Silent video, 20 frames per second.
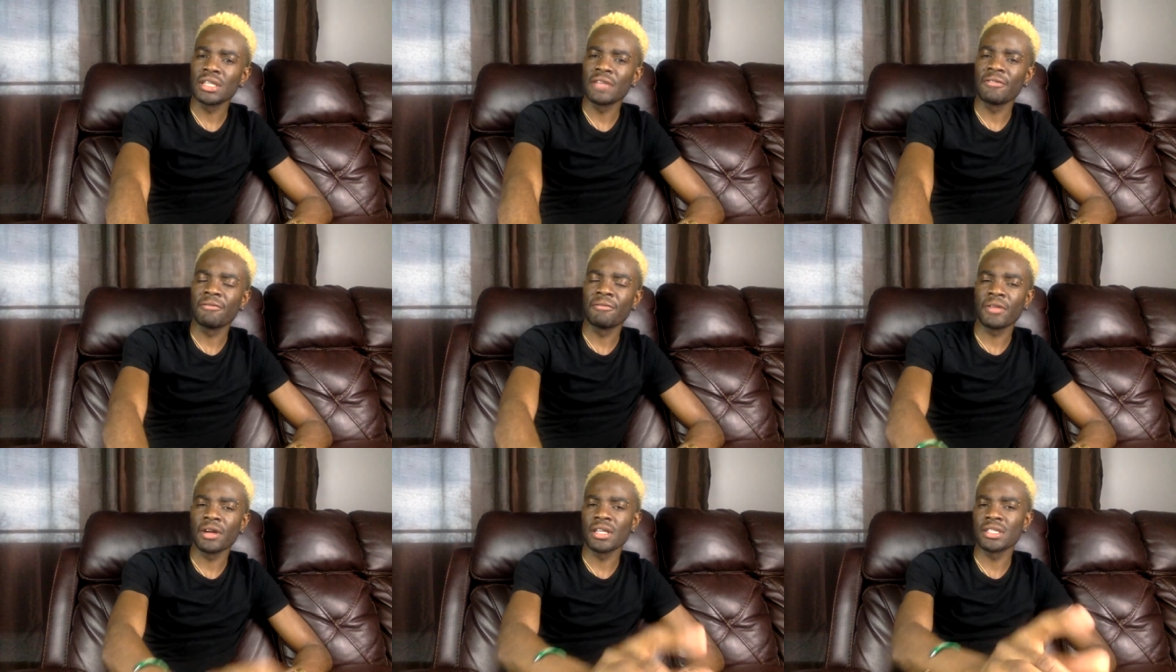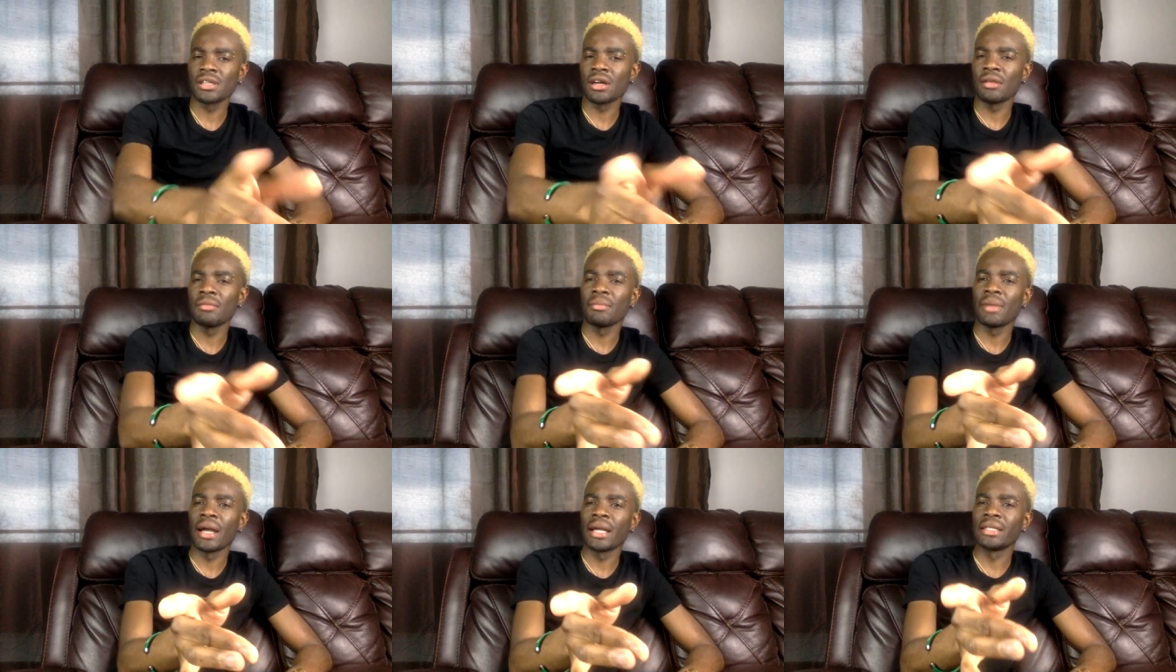If because
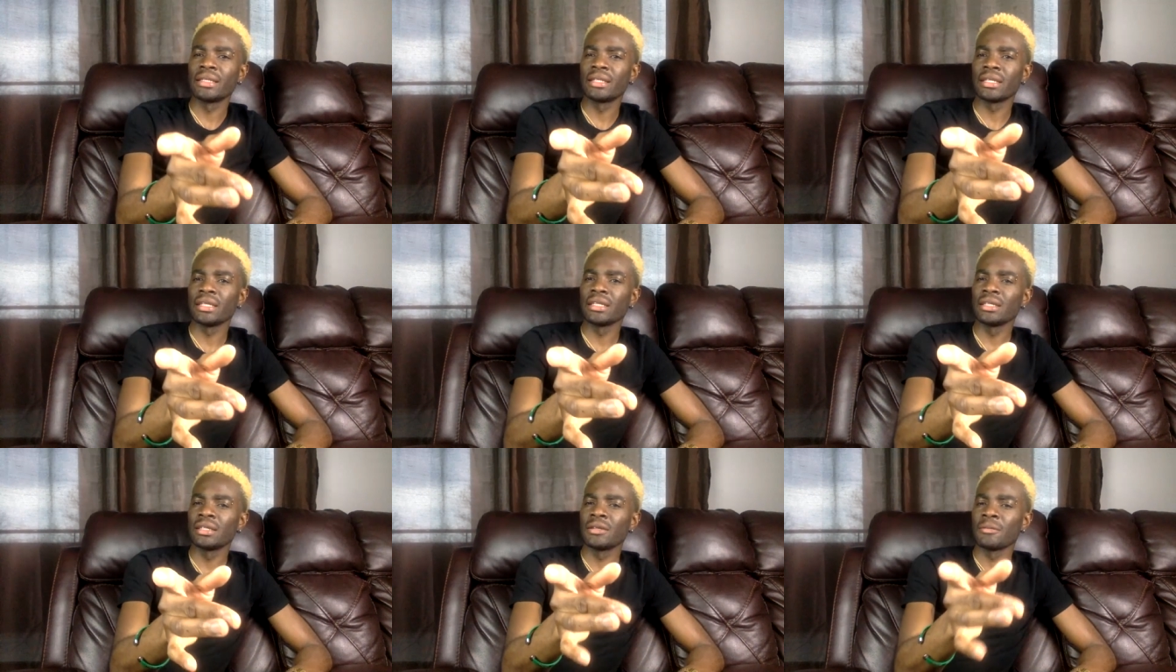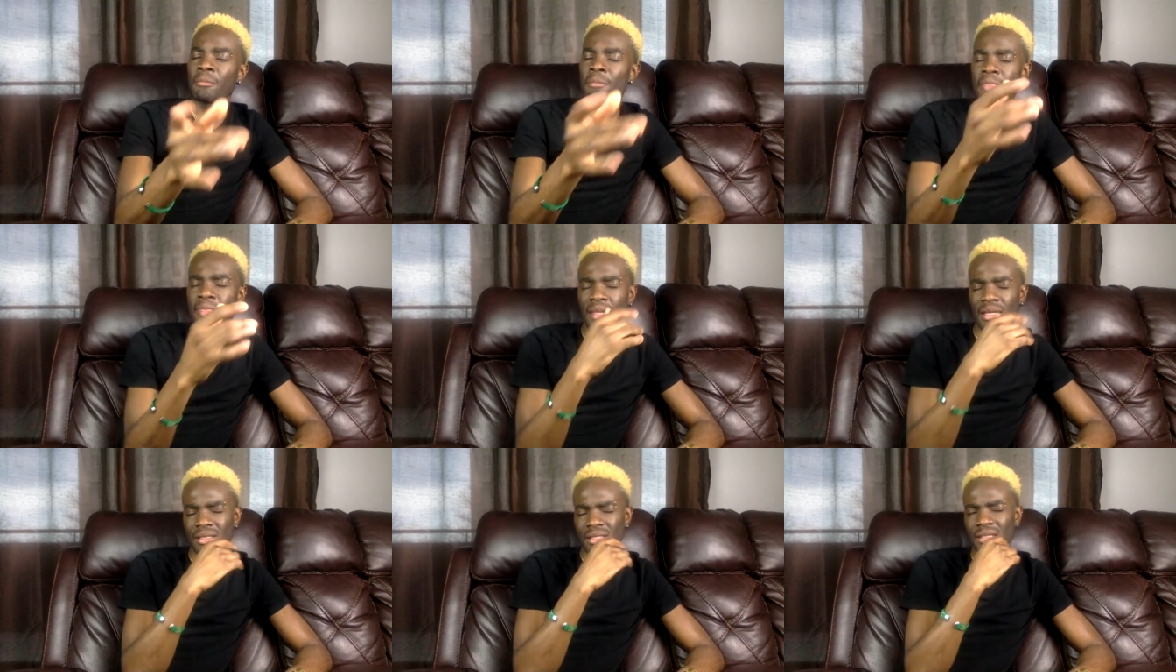on my thing,
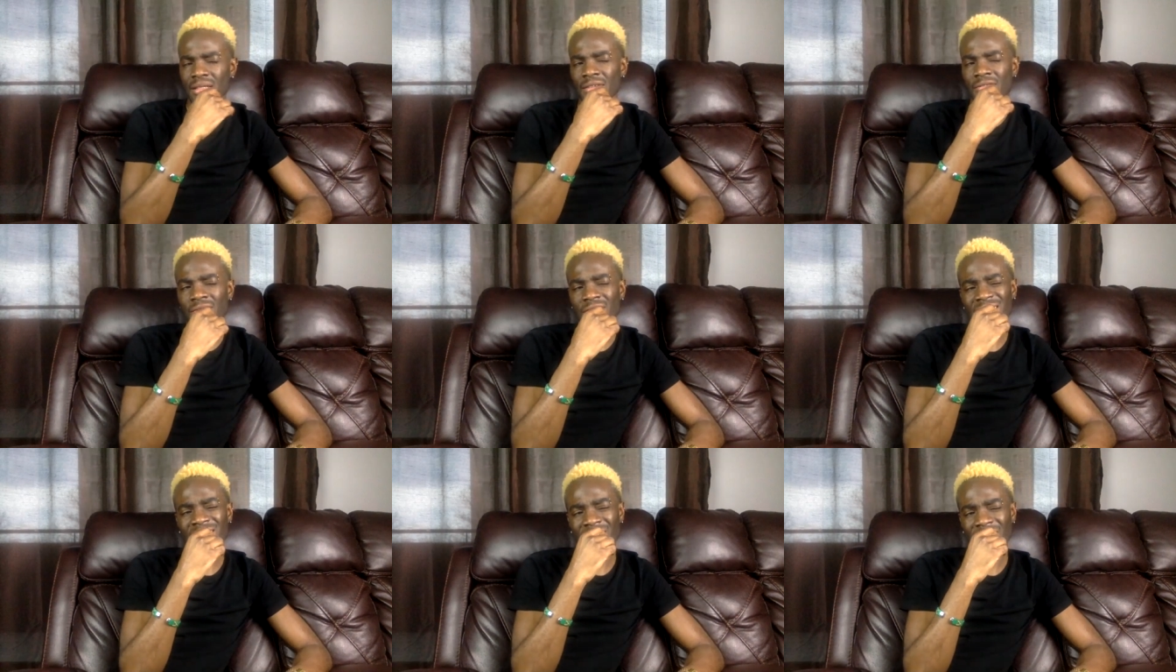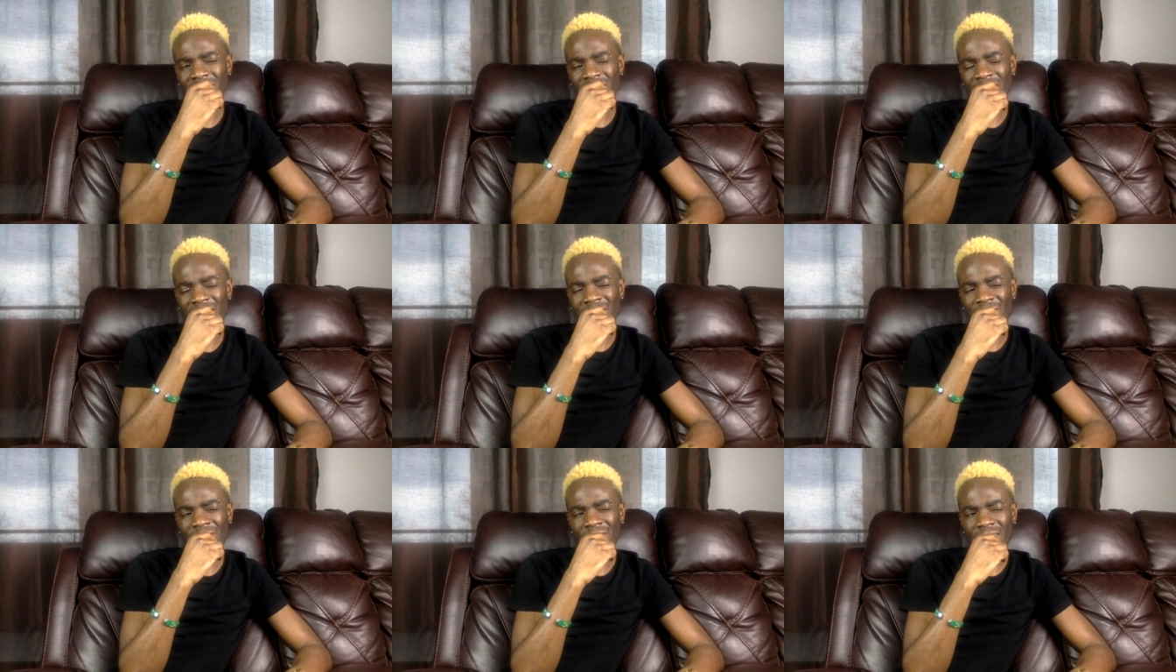think for for
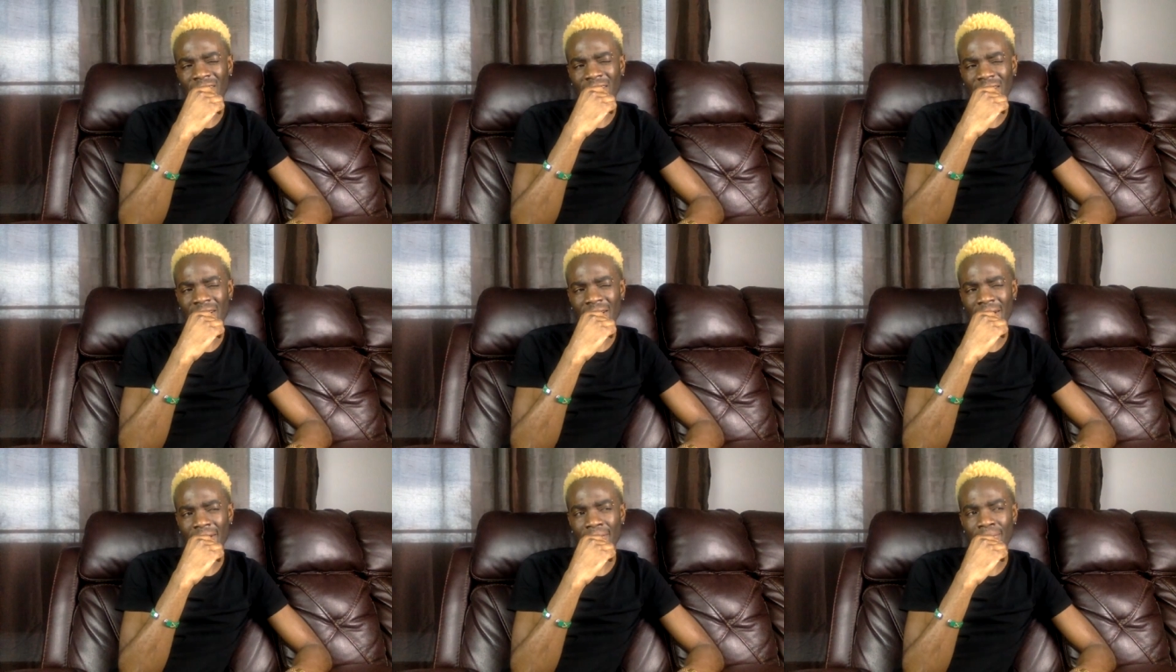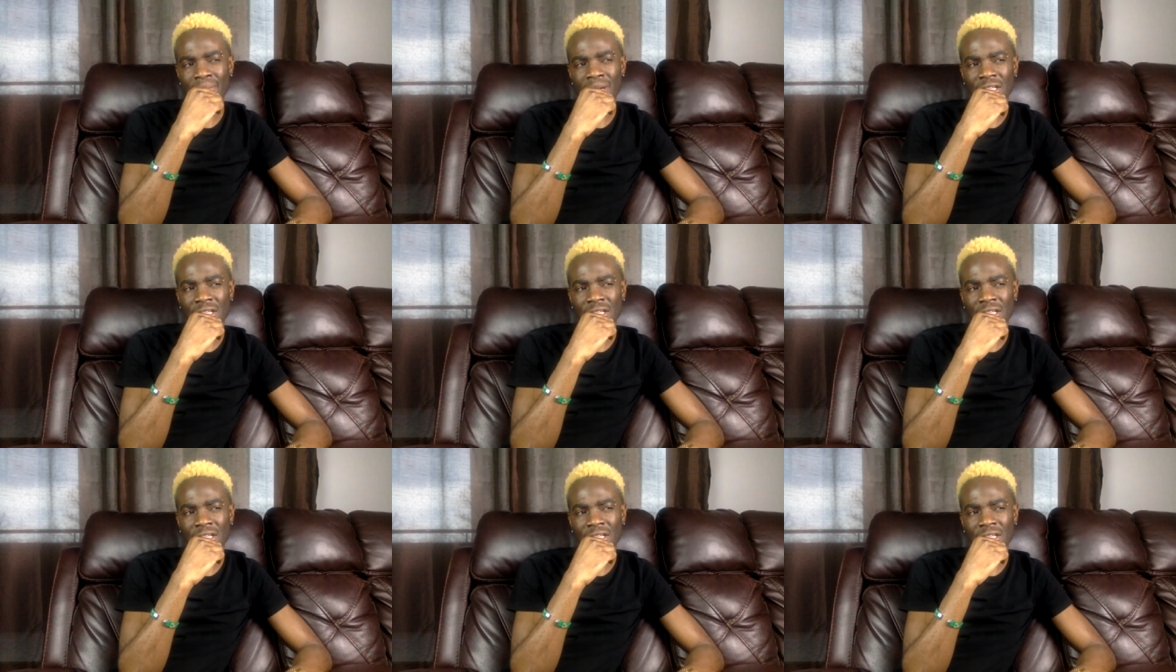the for the um,